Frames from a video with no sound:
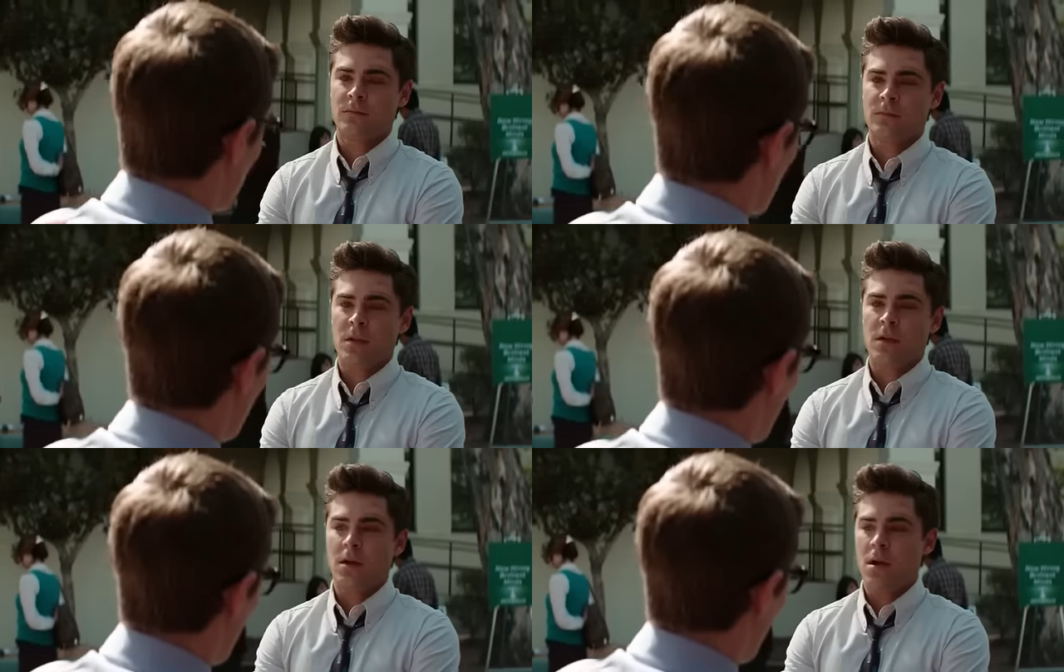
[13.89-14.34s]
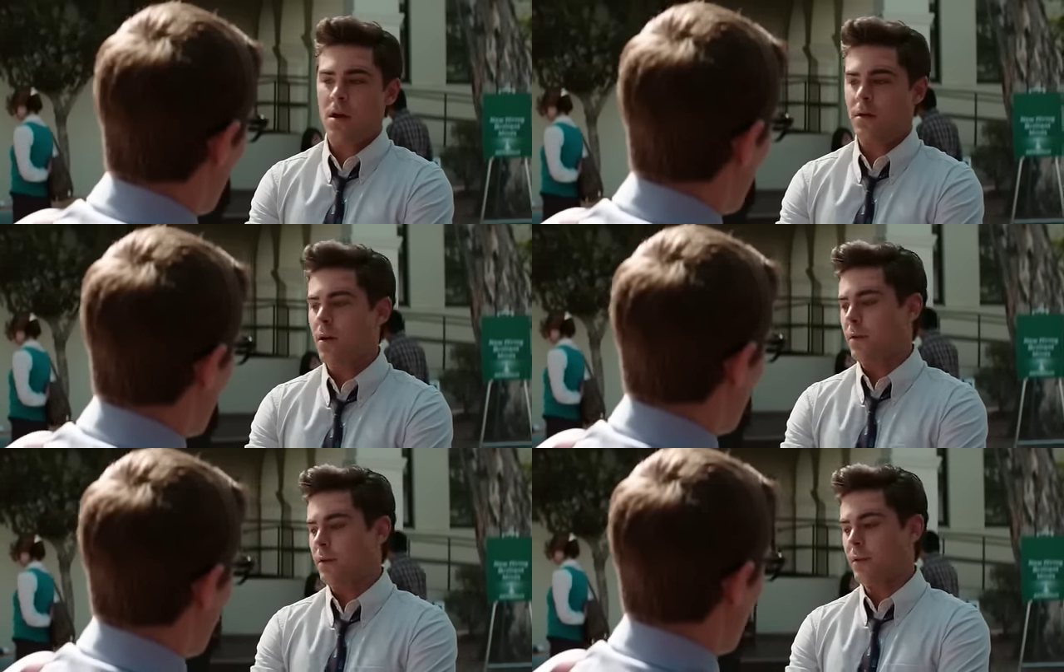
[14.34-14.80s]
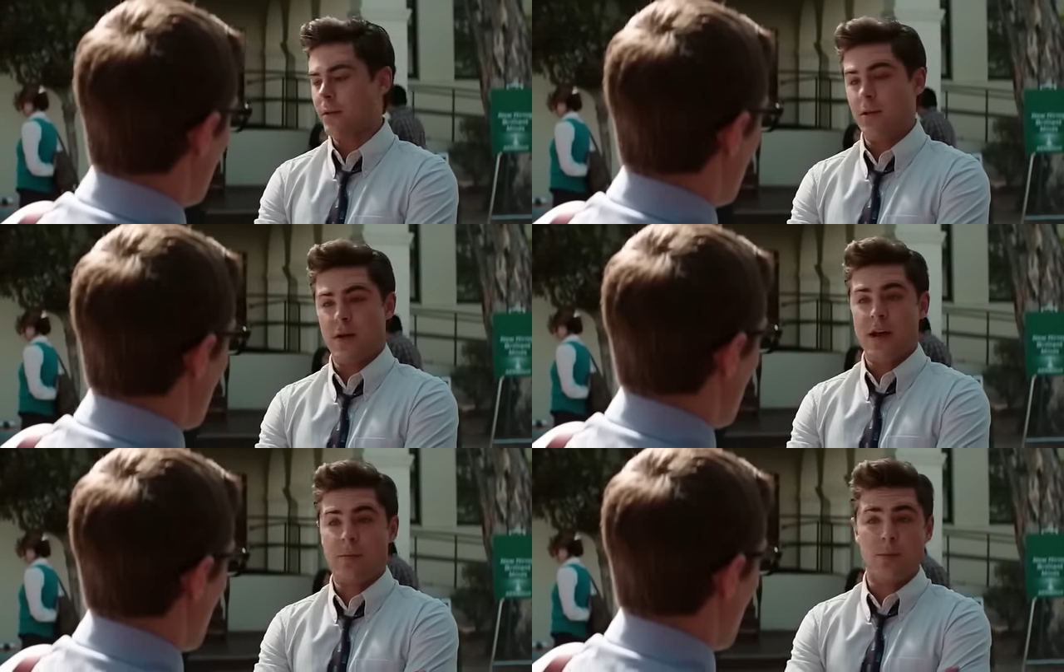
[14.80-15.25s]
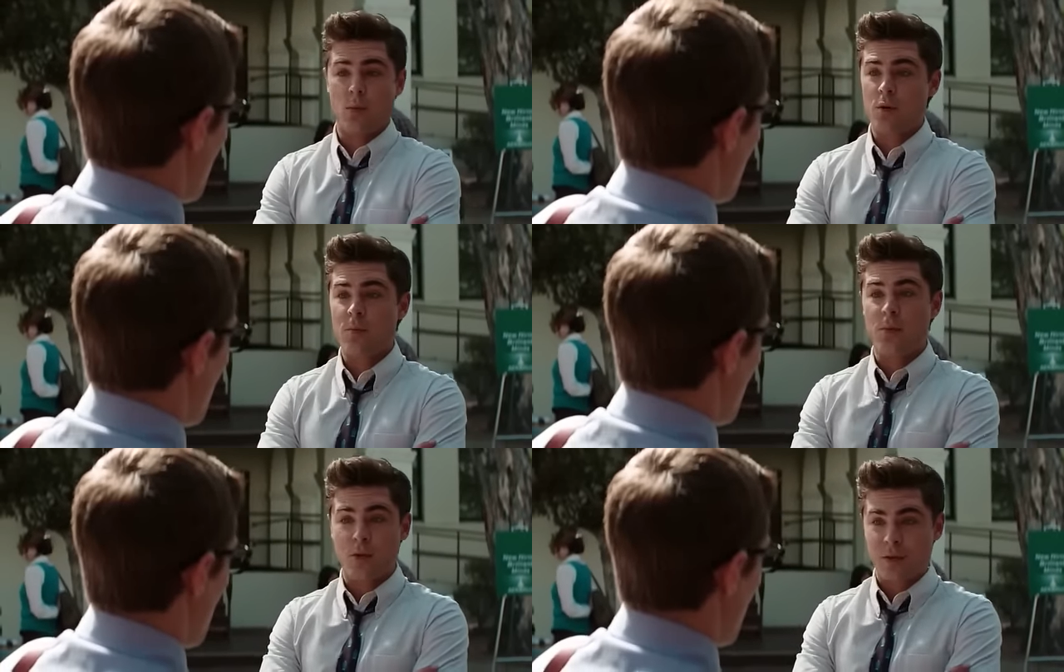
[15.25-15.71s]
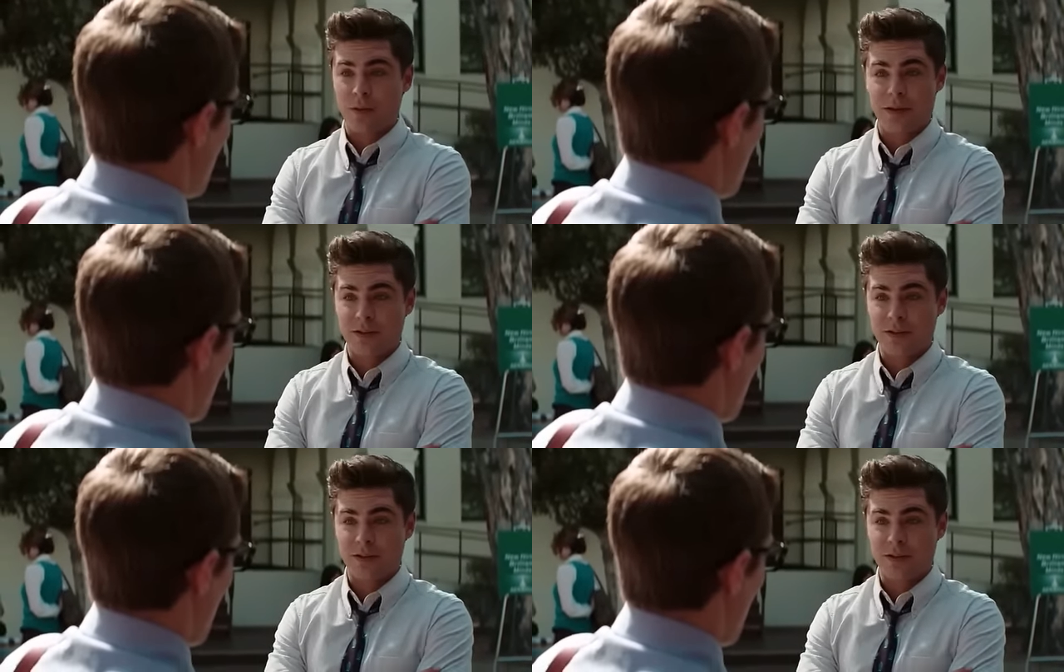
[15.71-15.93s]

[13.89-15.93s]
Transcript: so. No, no, clearly you had more important